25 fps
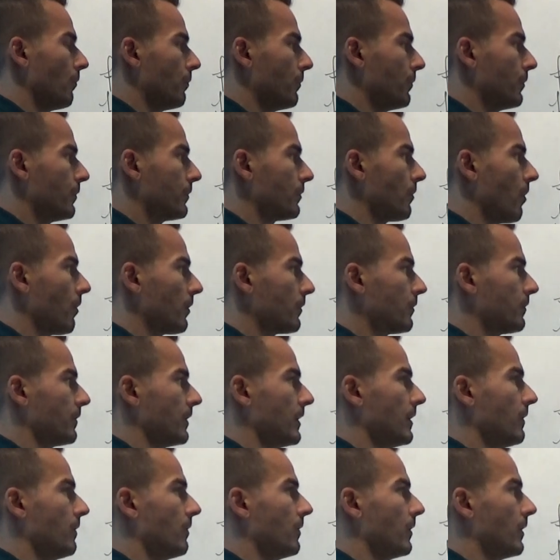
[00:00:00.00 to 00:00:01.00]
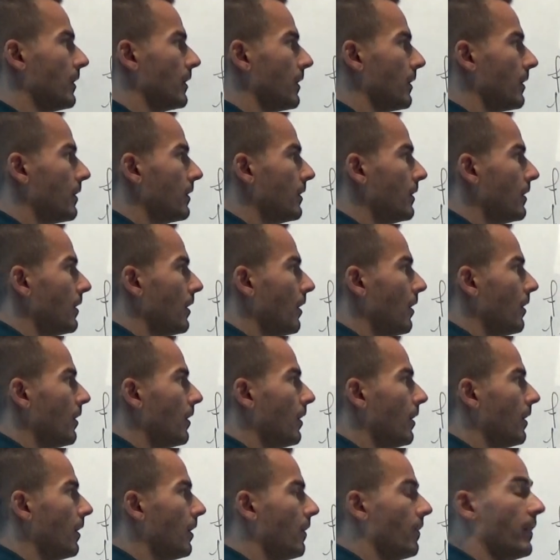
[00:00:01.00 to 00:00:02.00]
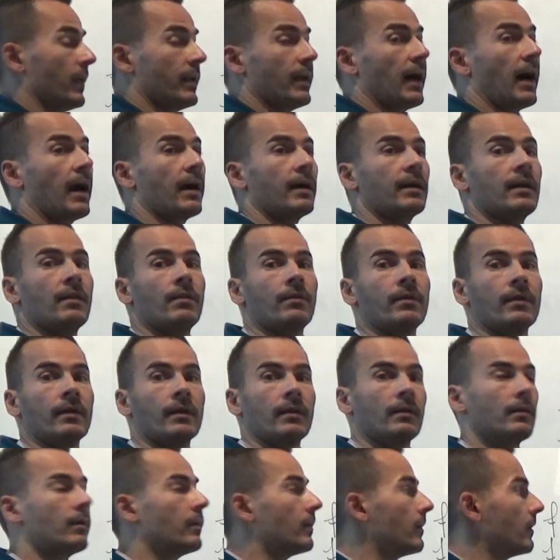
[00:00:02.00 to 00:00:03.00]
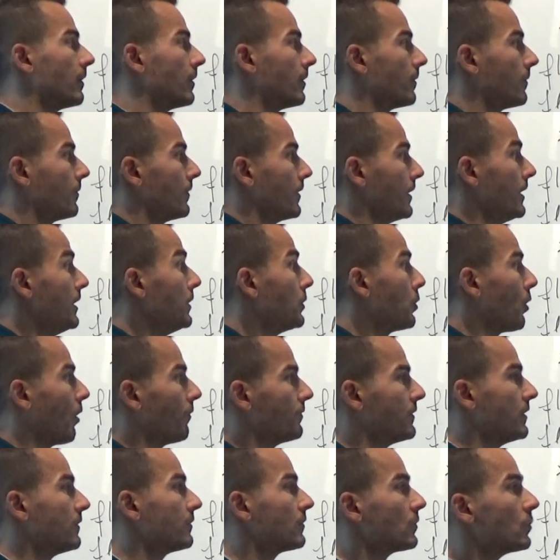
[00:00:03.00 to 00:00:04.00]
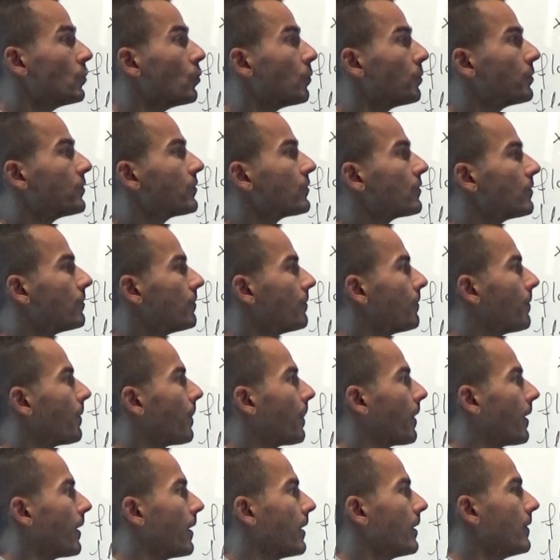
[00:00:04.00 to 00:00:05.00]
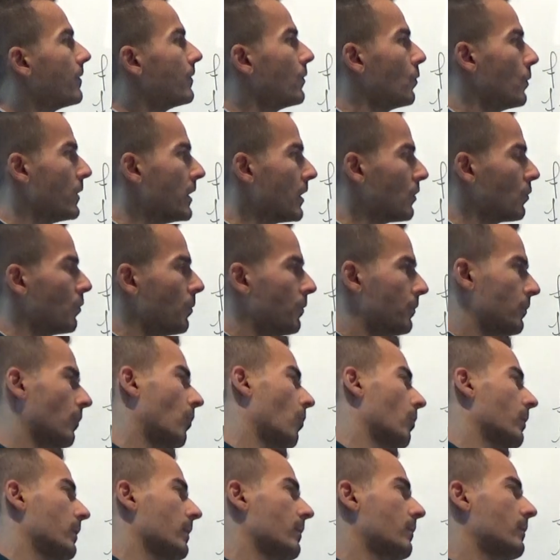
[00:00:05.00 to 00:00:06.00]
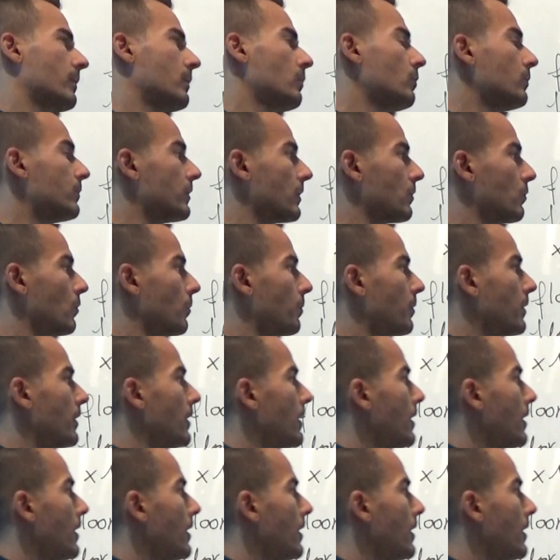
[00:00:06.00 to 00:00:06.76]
stocks in the that are in the each of these groups, in the winner group or in the loser group.